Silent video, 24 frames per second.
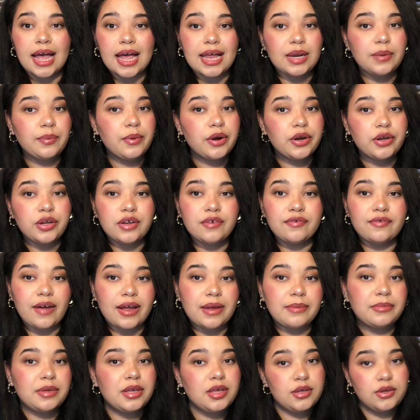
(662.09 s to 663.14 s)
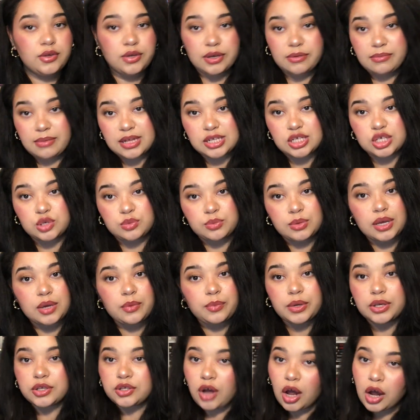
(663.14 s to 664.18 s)
anywhere you can find me. You can message me and
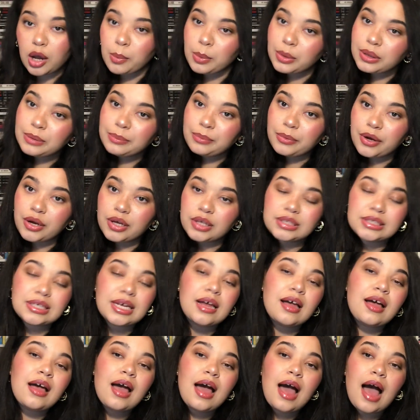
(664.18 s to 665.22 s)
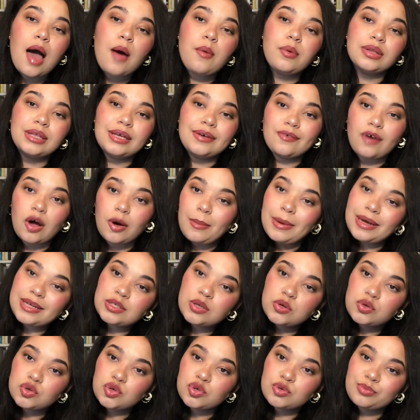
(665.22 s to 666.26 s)
we can talk about the books. I will leave all my
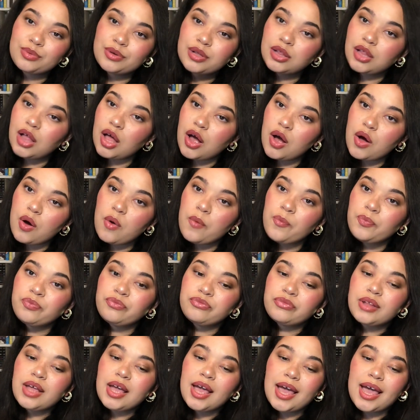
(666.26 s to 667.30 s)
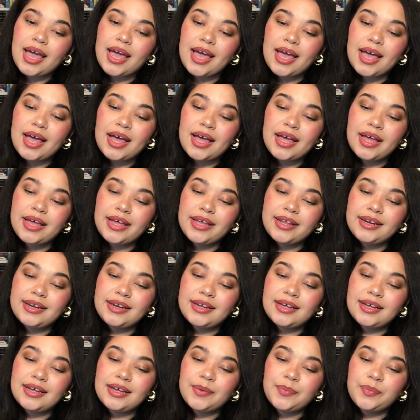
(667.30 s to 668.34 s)
socials below, and
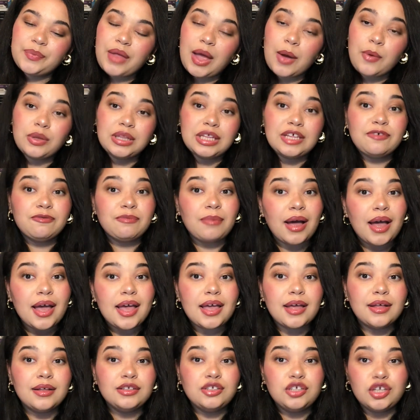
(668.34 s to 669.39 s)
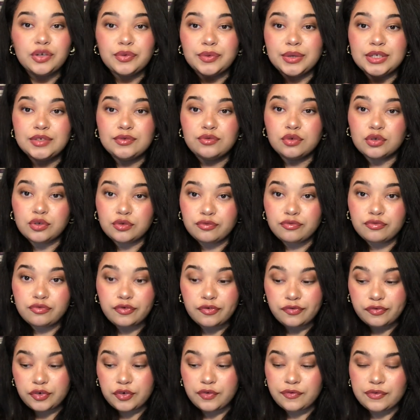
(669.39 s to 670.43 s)
I will leave my Goodreads
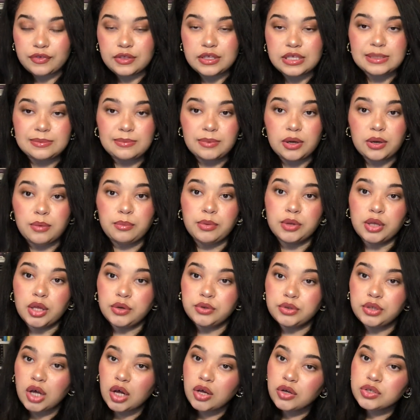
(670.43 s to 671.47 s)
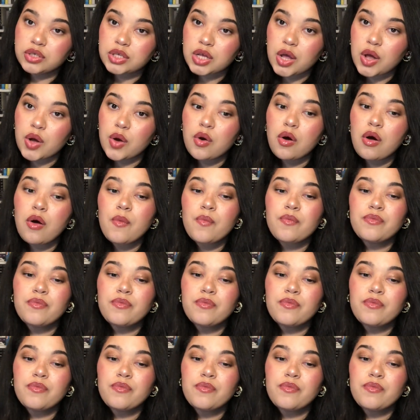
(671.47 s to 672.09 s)
review for this book below also.